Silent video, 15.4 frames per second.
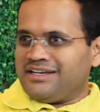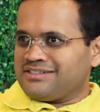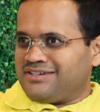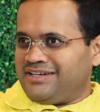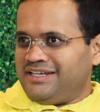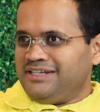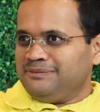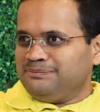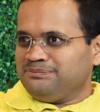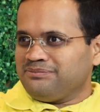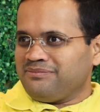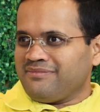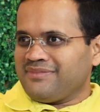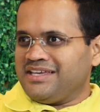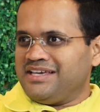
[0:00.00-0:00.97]
the industry.
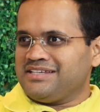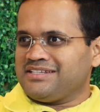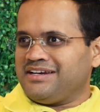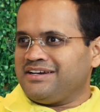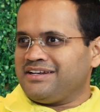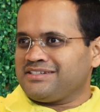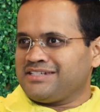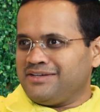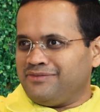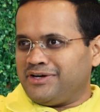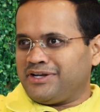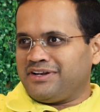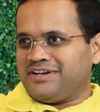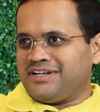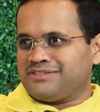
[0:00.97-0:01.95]
He is an industry
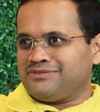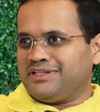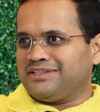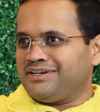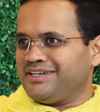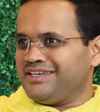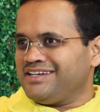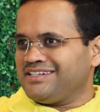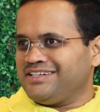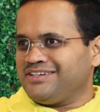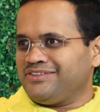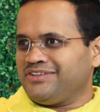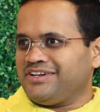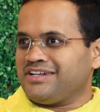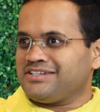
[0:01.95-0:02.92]
veteran as well, 30
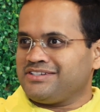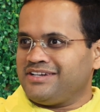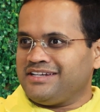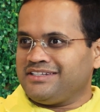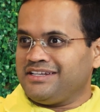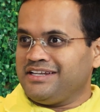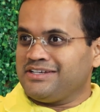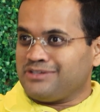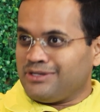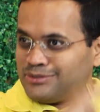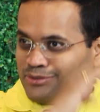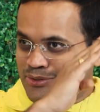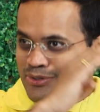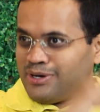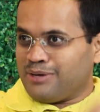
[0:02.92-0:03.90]
years in the industry, and then he is
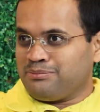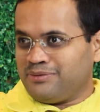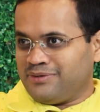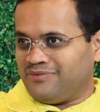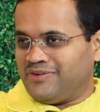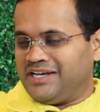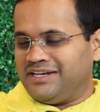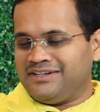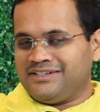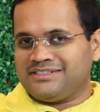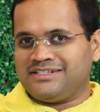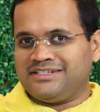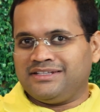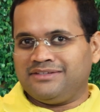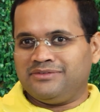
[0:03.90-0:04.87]
also top
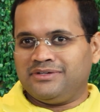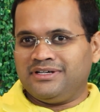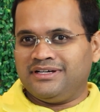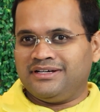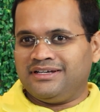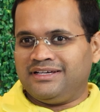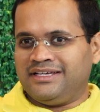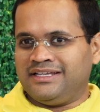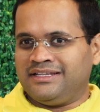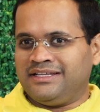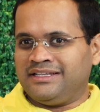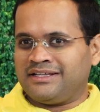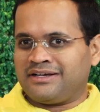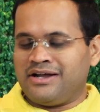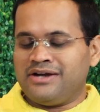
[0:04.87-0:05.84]
violinist in the
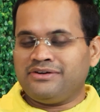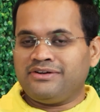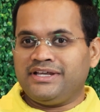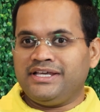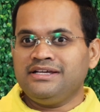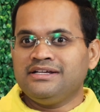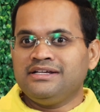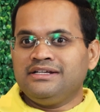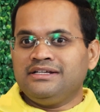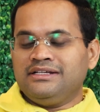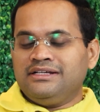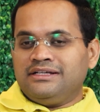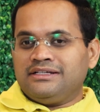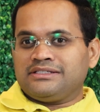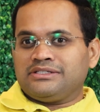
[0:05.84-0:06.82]
in the country.
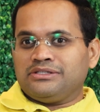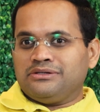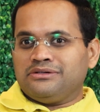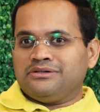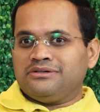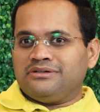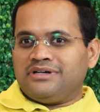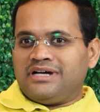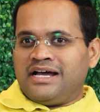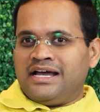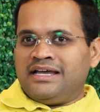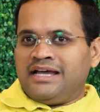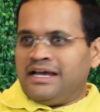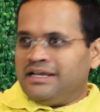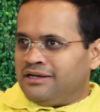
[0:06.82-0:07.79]
So
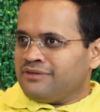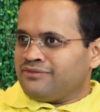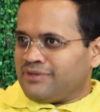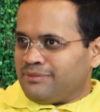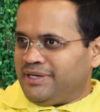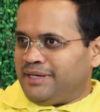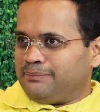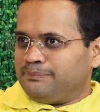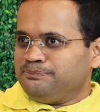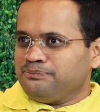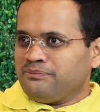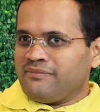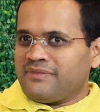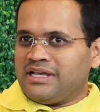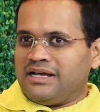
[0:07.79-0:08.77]
I learned from
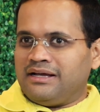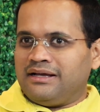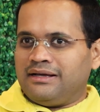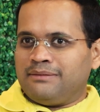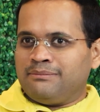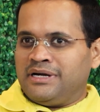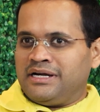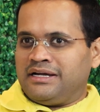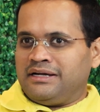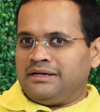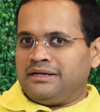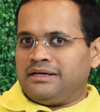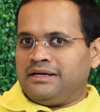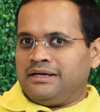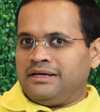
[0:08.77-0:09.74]
him. But